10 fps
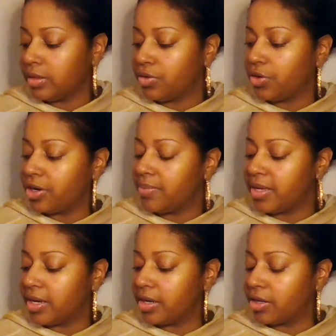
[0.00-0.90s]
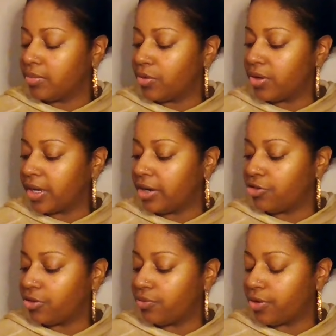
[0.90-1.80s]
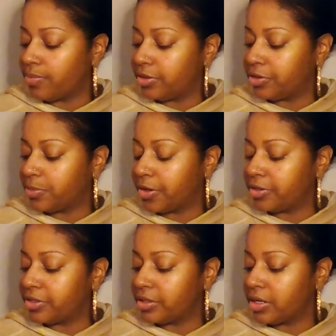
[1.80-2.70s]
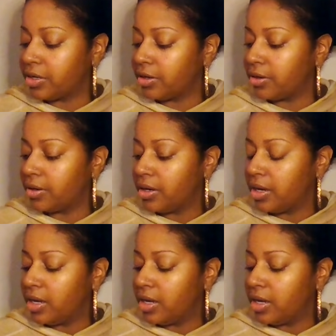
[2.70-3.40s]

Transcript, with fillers: You're going to be getting communication from this person here.